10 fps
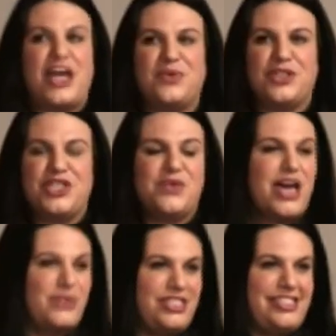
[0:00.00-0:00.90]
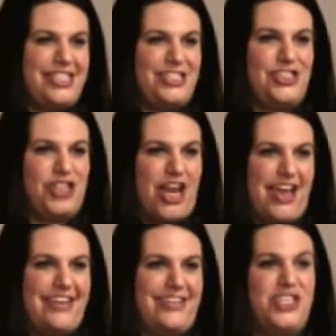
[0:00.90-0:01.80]
If I were you, I would sit
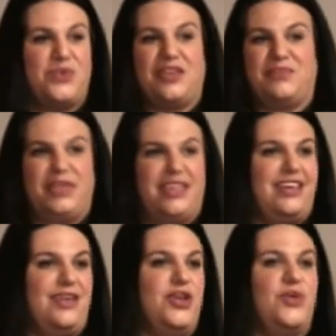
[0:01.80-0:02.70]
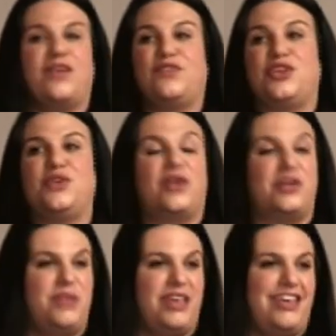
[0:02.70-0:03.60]
straight. You can be whoever you
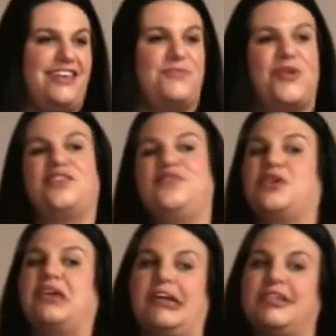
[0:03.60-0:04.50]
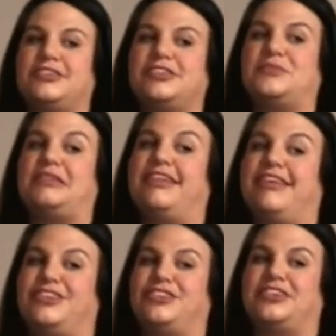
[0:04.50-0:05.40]
want to be. If part of your character is being
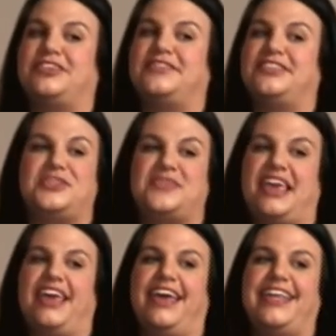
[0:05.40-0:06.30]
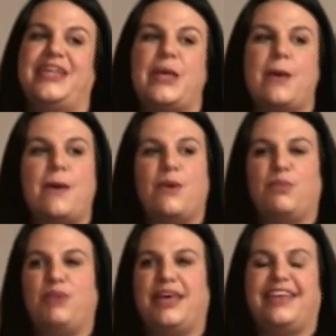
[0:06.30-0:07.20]
hunched over, you can.
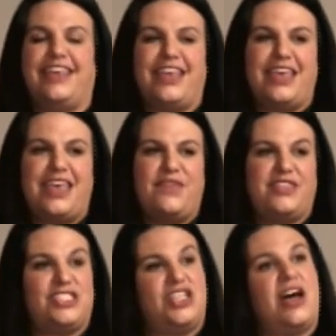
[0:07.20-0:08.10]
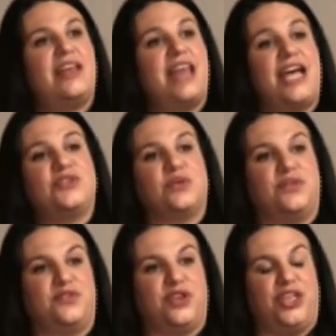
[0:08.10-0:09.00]
But if it's not
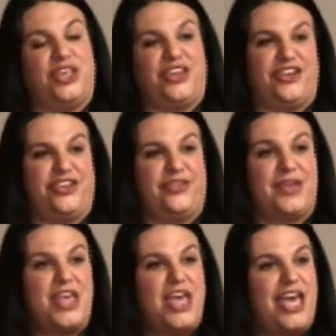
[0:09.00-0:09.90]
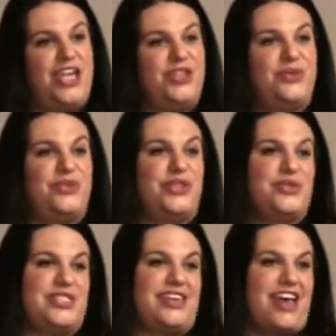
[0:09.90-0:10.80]
natural for you and you
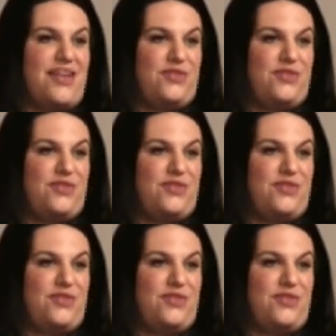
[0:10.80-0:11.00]
lose it